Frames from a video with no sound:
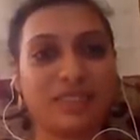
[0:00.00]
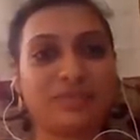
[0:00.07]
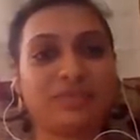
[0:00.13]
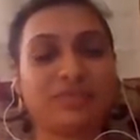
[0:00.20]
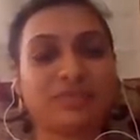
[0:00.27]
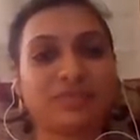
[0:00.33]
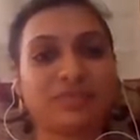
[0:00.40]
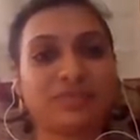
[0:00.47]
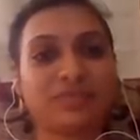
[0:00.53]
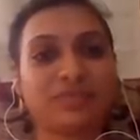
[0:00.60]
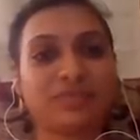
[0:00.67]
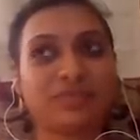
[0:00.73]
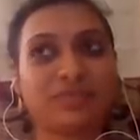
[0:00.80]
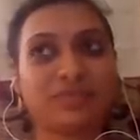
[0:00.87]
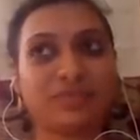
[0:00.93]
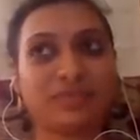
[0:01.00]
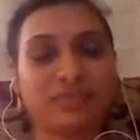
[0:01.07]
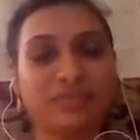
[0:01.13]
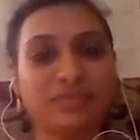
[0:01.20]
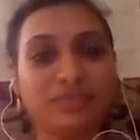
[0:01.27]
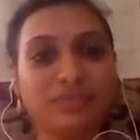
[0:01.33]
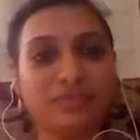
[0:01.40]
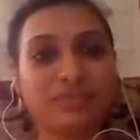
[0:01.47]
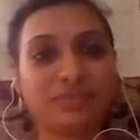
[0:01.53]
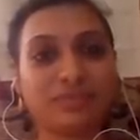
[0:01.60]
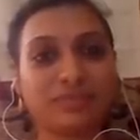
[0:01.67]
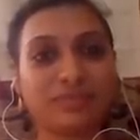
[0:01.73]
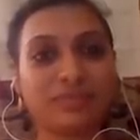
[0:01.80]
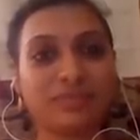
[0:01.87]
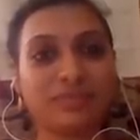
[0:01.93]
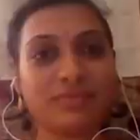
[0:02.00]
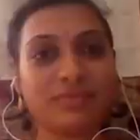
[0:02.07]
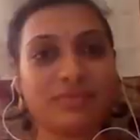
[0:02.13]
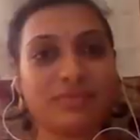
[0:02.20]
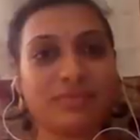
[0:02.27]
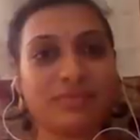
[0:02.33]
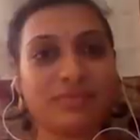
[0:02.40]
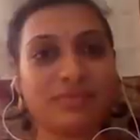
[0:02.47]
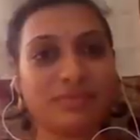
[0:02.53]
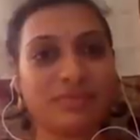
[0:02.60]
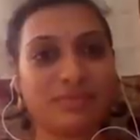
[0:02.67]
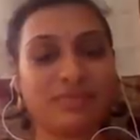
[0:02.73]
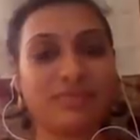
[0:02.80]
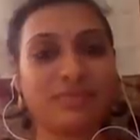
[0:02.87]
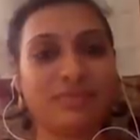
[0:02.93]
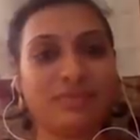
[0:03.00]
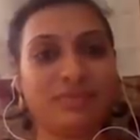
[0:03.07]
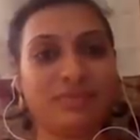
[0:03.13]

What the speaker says: (not speaking)